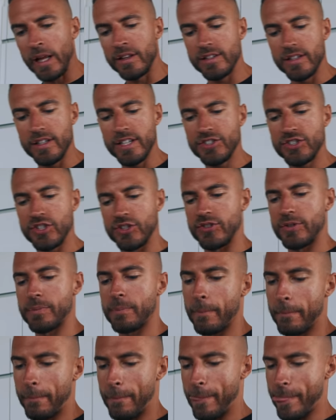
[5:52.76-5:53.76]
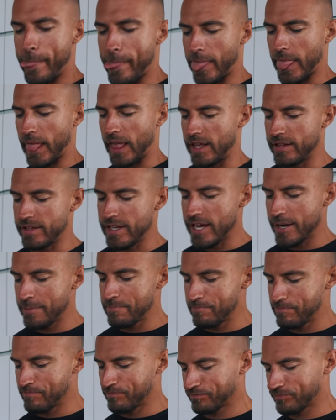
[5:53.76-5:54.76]
Delicious. And then
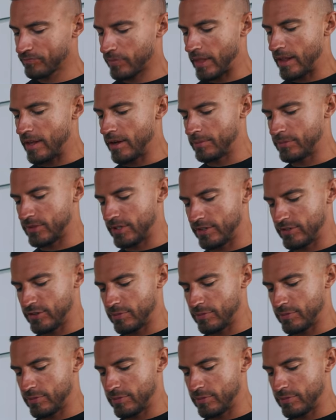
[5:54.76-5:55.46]
I'm gonna